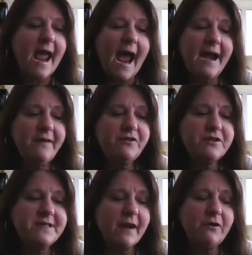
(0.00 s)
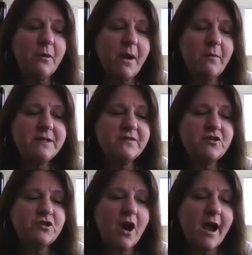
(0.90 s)
And after several moments of
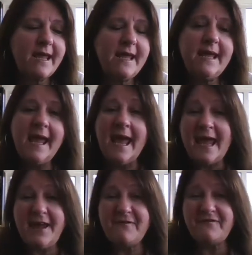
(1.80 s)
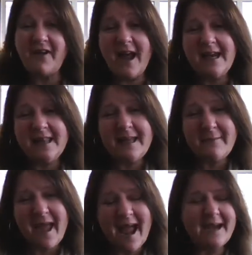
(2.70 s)
trying, he finally
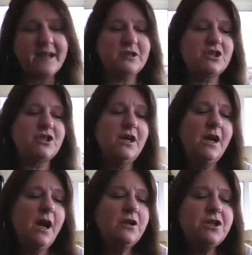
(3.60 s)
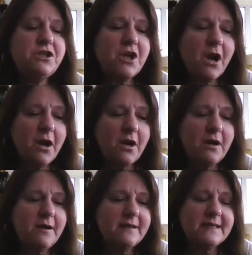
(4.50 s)
managed
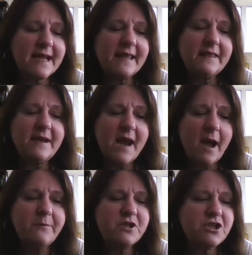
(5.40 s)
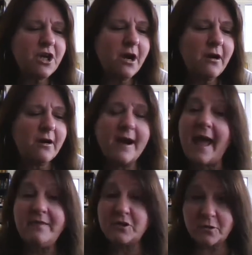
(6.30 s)
to get the knob to turn,
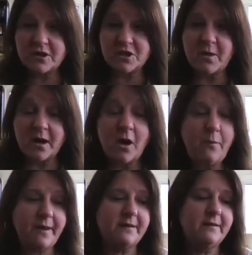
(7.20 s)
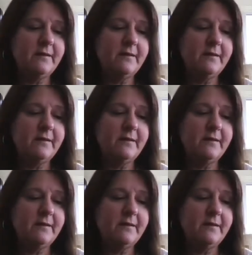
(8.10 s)
and the door swung open.